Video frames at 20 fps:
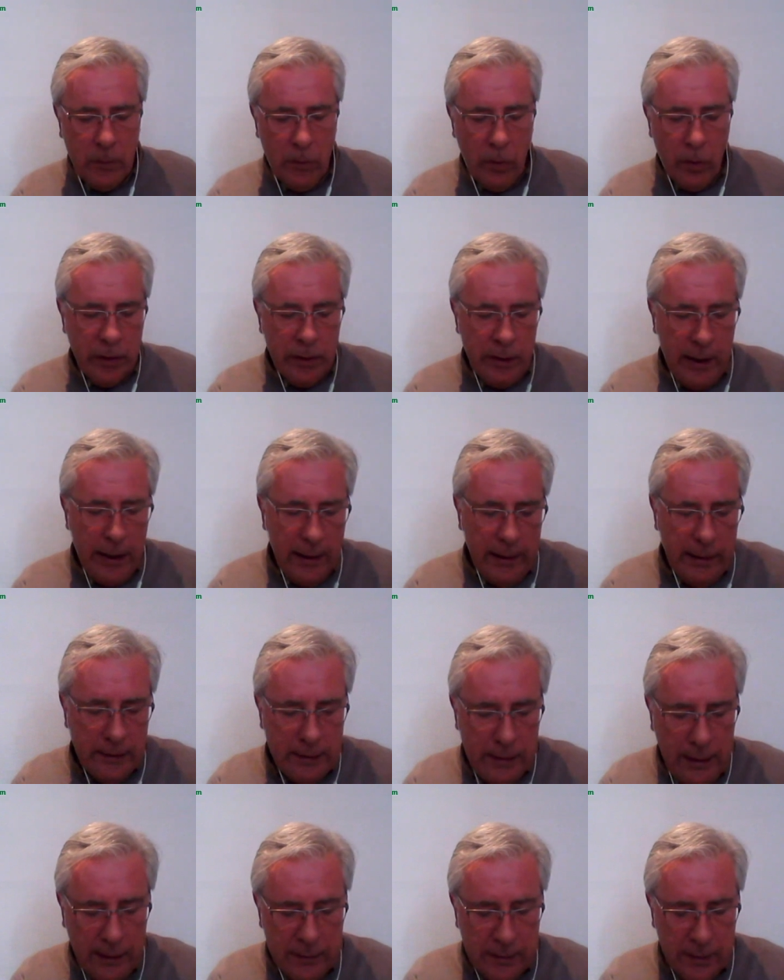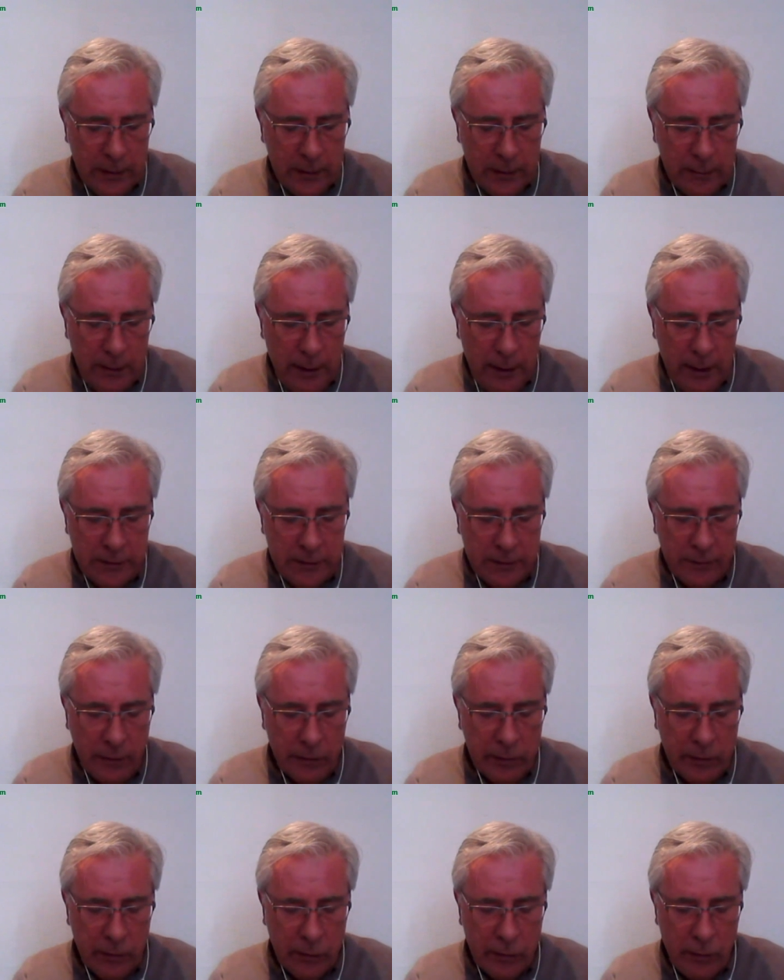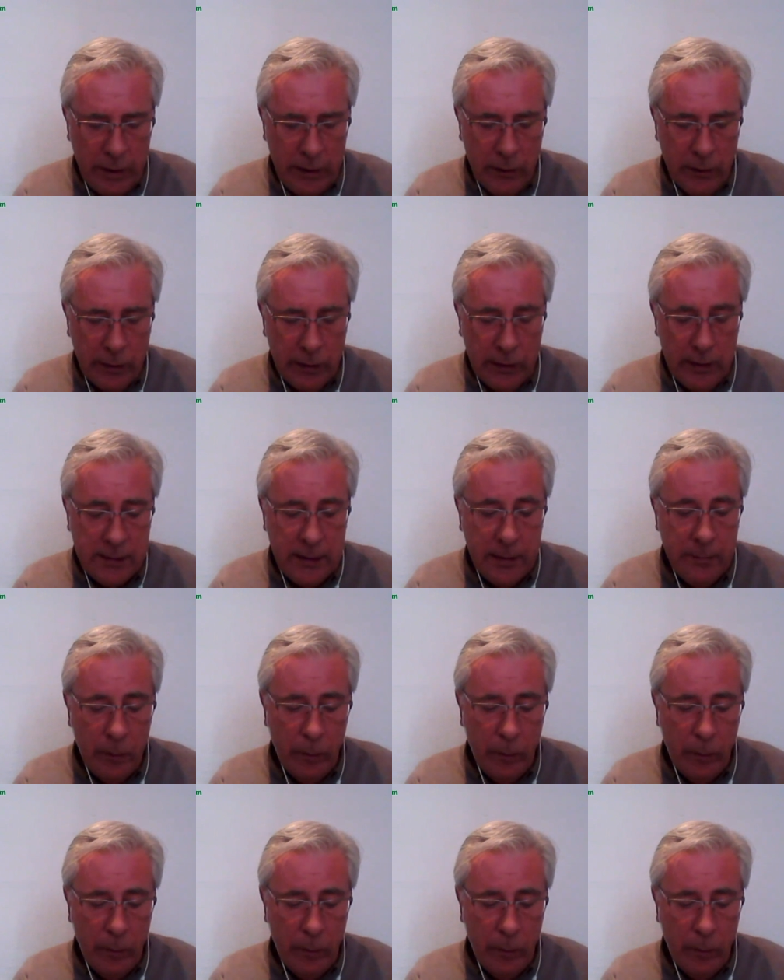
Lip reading: Gordon Elliott has a very good record in this.